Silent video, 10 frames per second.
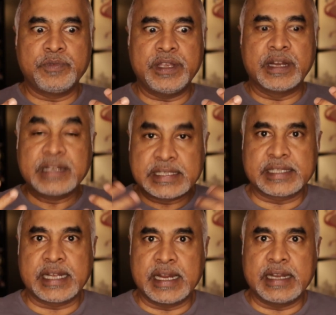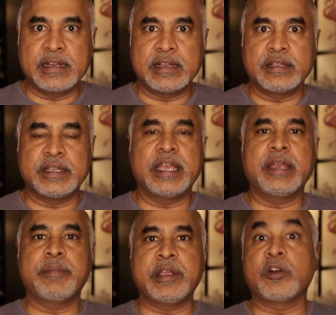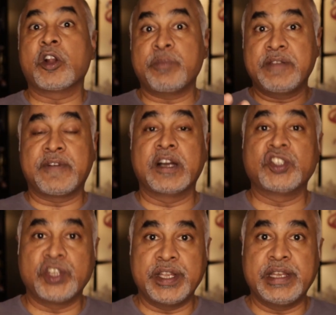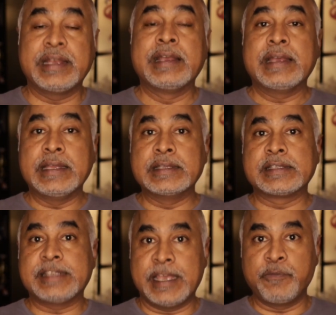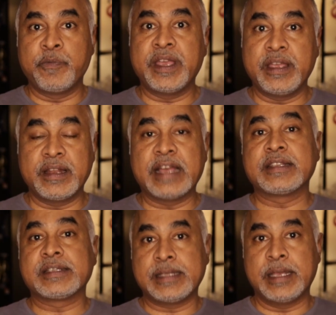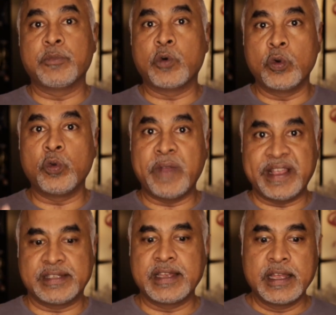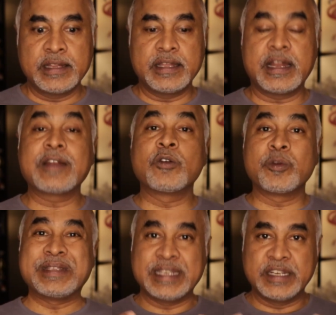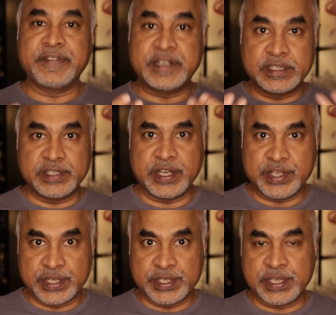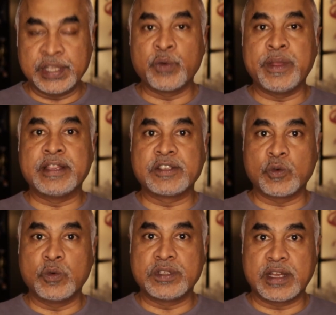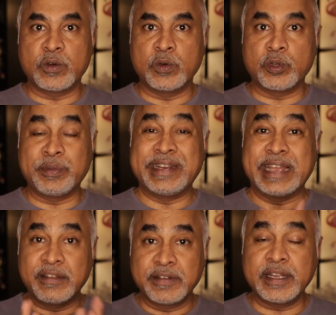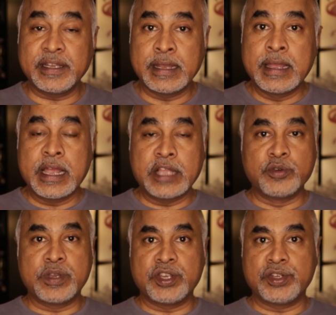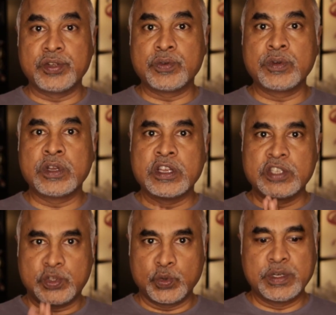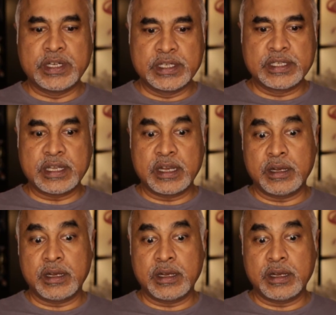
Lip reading: understand, they may not be functioning in the same way, like the same old ways. There are going to be significant changes in the way the schools are going to be delivering education to students,